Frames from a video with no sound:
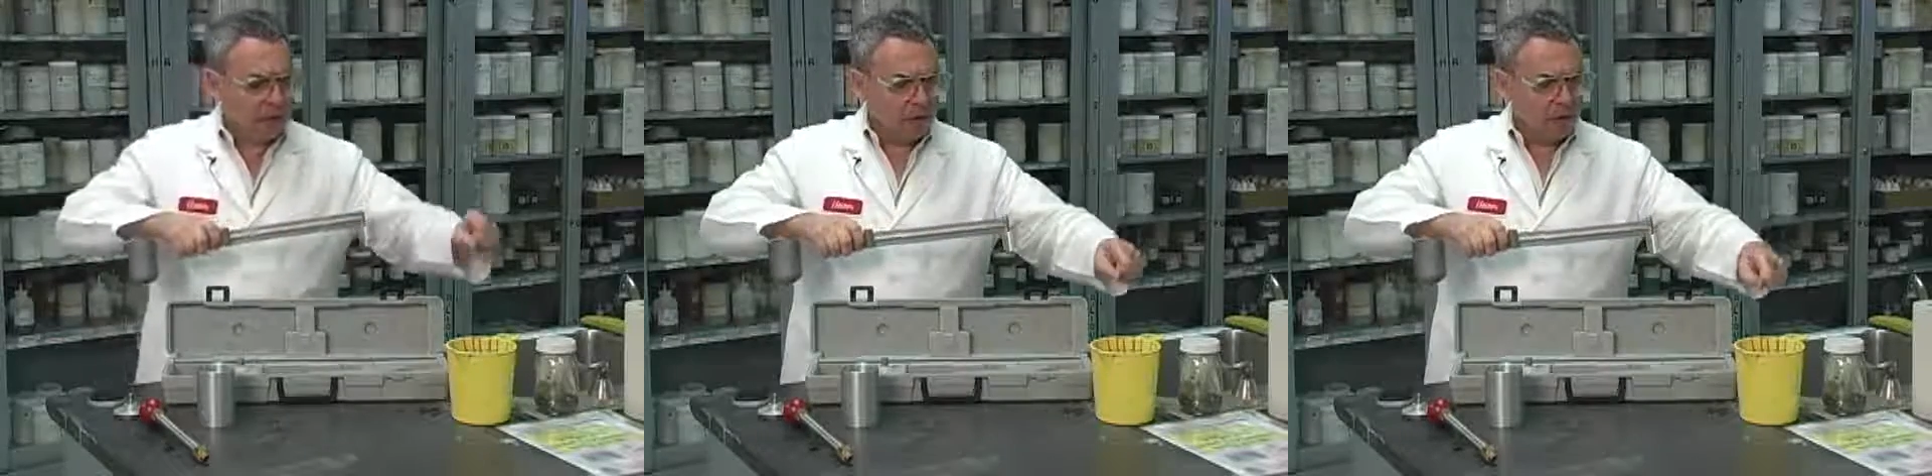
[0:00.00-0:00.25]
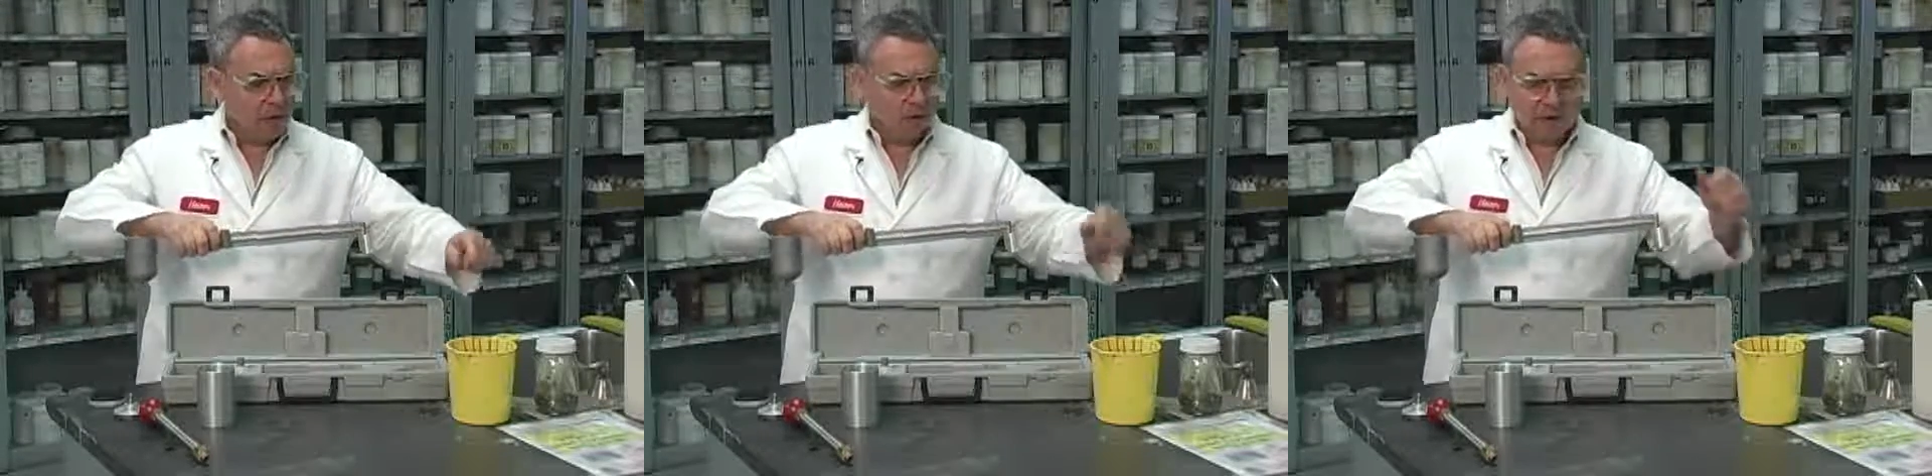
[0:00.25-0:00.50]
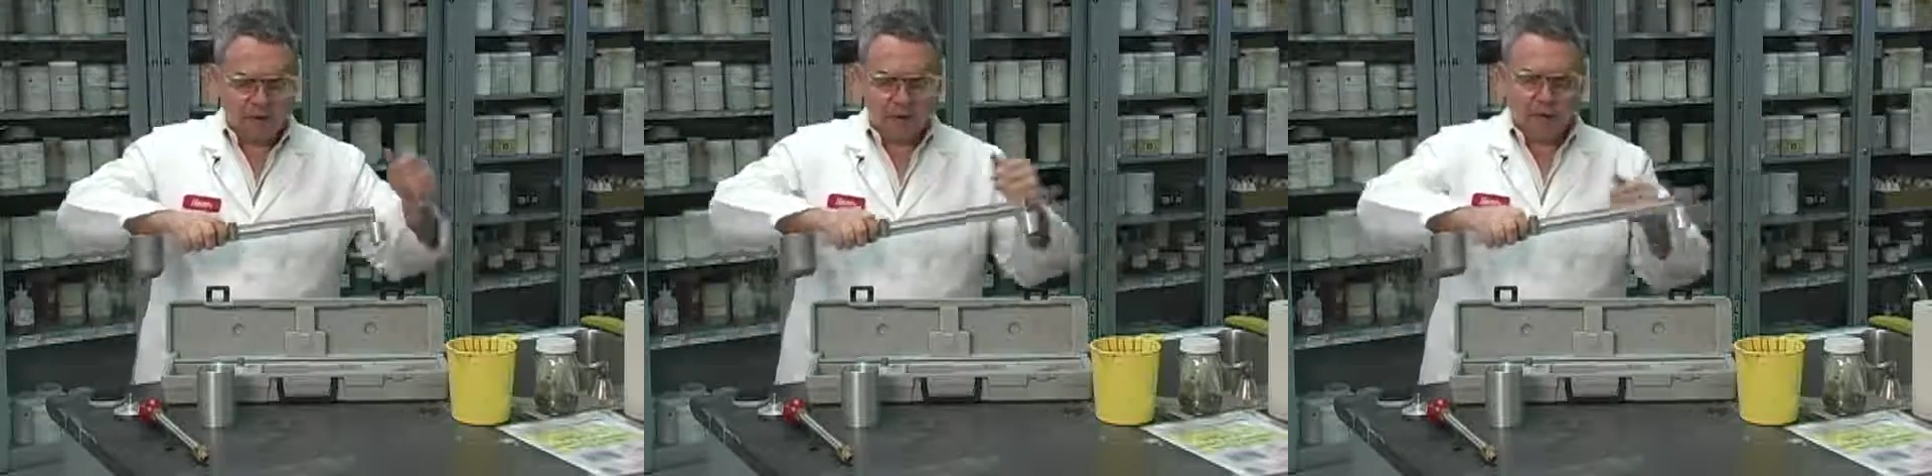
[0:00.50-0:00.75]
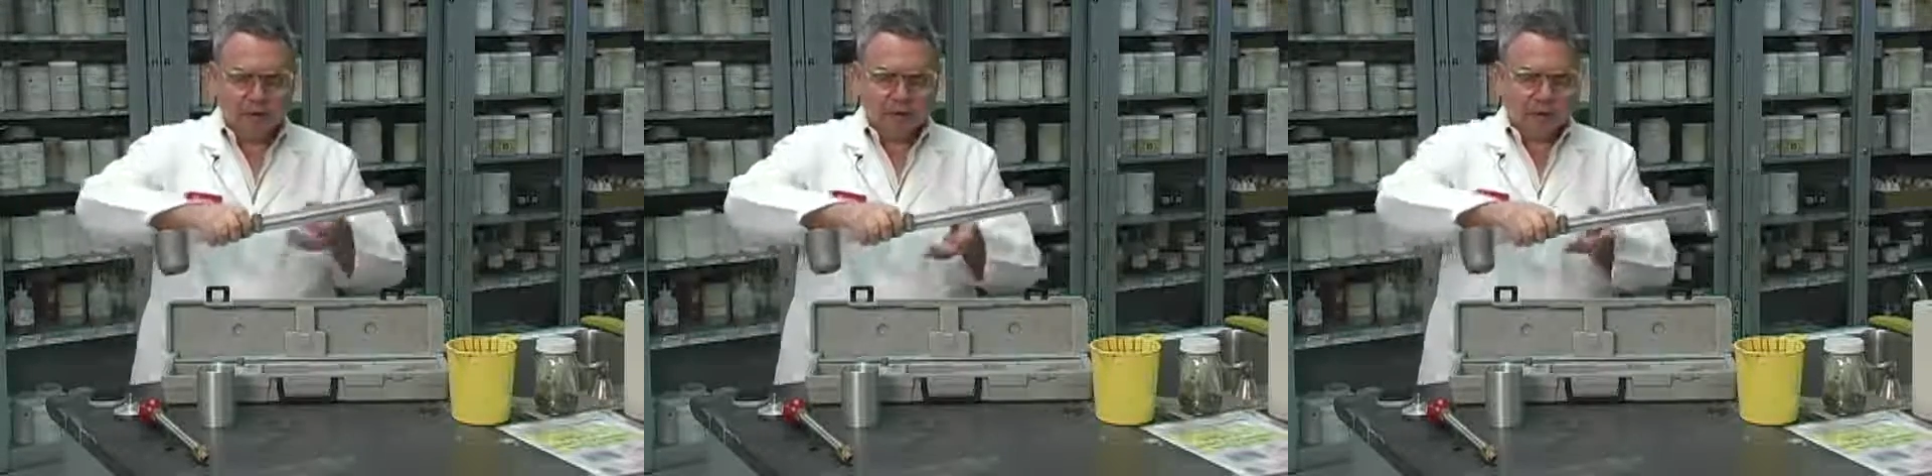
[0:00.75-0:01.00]
of the
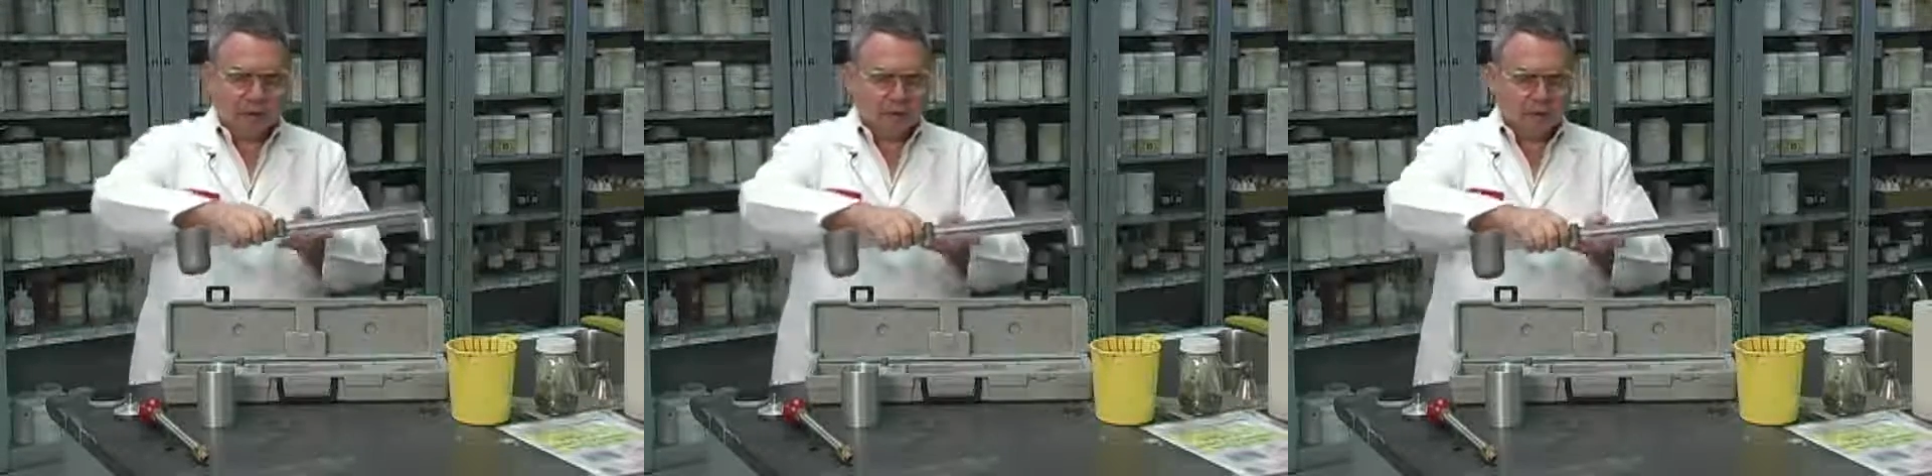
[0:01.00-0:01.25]
fluid I have